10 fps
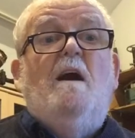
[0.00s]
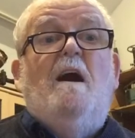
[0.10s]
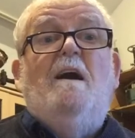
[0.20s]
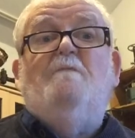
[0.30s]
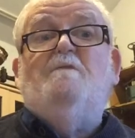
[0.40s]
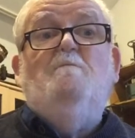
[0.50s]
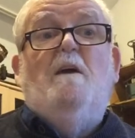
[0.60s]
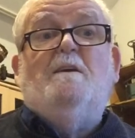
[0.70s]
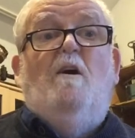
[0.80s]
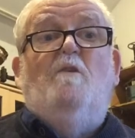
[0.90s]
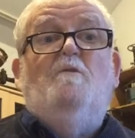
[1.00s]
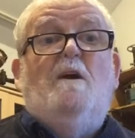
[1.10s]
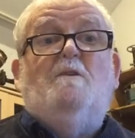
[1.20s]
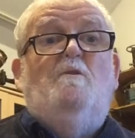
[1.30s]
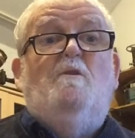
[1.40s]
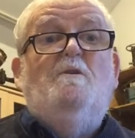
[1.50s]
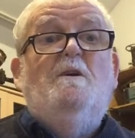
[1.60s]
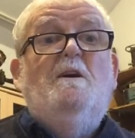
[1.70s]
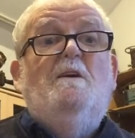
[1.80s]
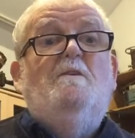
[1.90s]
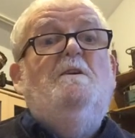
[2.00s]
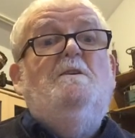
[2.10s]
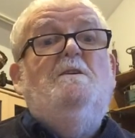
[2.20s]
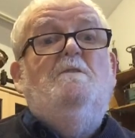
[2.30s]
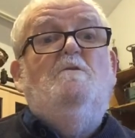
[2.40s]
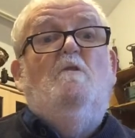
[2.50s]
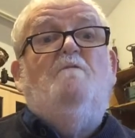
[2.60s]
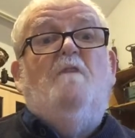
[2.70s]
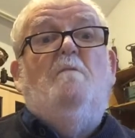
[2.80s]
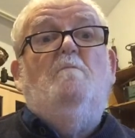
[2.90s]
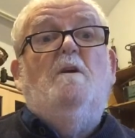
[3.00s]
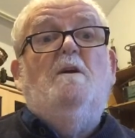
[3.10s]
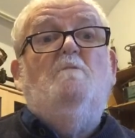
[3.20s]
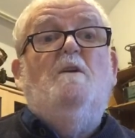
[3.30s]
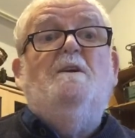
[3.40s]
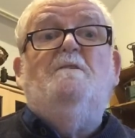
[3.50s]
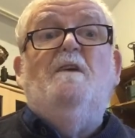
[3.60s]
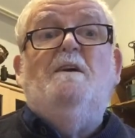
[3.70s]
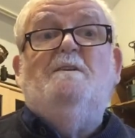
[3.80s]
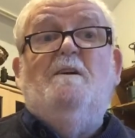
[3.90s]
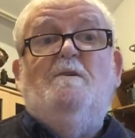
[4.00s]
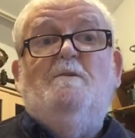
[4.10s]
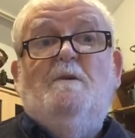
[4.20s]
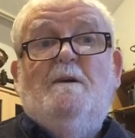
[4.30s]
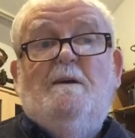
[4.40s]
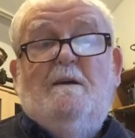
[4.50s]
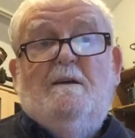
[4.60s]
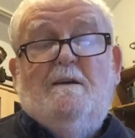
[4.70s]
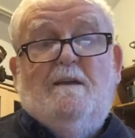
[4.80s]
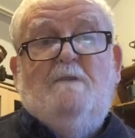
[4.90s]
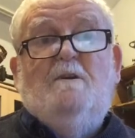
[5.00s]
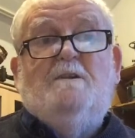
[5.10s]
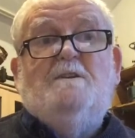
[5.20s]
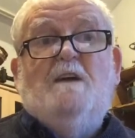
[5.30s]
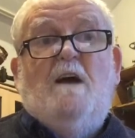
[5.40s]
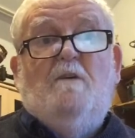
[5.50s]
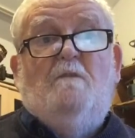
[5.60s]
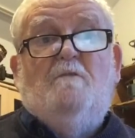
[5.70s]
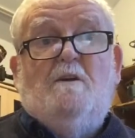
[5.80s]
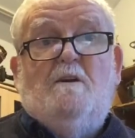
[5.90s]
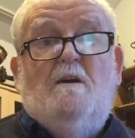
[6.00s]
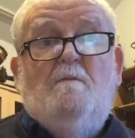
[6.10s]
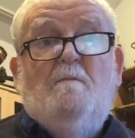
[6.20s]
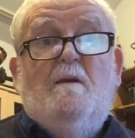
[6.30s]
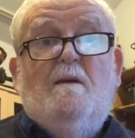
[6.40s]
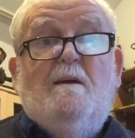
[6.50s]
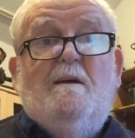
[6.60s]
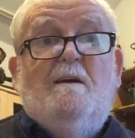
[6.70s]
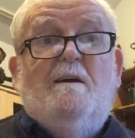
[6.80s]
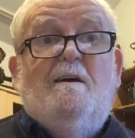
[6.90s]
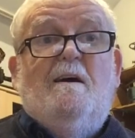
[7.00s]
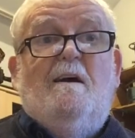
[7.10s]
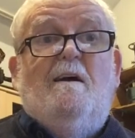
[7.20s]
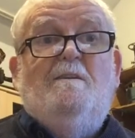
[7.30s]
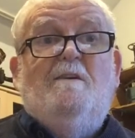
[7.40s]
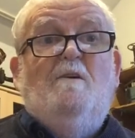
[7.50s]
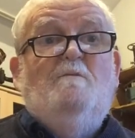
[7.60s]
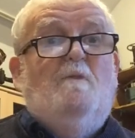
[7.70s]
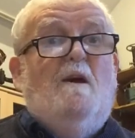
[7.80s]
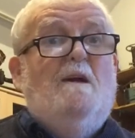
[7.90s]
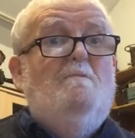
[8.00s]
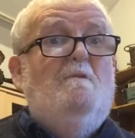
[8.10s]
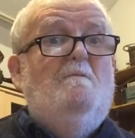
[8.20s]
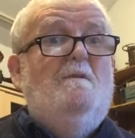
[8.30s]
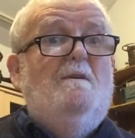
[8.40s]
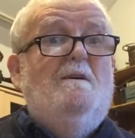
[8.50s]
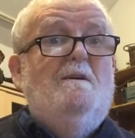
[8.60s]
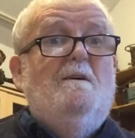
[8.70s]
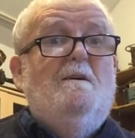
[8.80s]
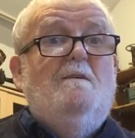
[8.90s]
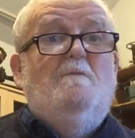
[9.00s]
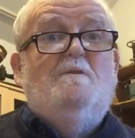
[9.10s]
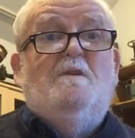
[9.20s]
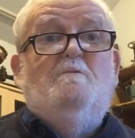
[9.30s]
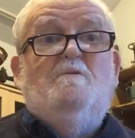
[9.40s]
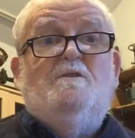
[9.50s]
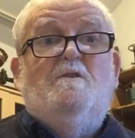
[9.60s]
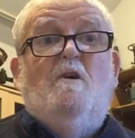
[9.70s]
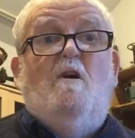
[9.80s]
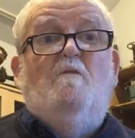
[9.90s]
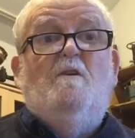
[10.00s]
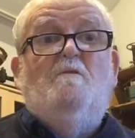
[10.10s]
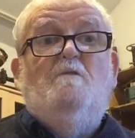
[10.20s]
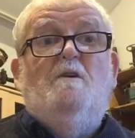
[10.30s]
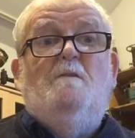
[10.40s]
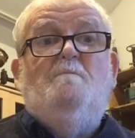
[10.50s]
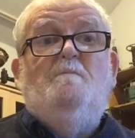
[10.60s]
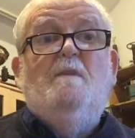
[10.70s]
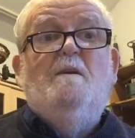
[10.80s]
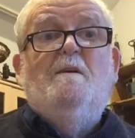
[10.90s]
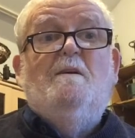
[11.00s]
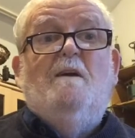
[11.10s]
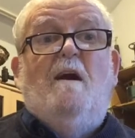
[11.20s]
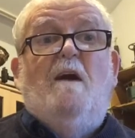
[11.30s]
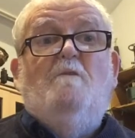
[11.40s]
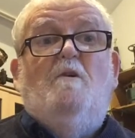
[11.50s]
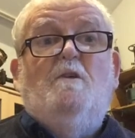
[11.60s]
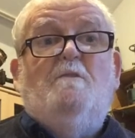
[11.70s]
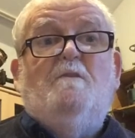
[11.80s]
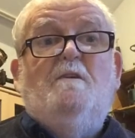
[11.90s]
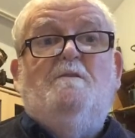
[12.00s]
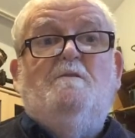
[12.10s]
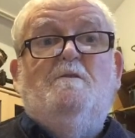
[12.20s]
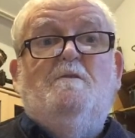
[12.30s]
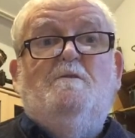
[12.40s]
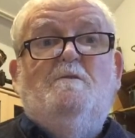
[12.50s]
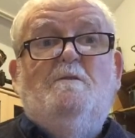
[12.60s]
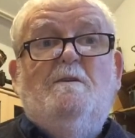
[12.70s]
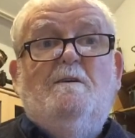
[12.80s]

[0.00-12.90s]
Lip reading: have to make on record the royal family. Where did they go? They went to South Africa. I don't blame them, but it was a rather ironic thing to do.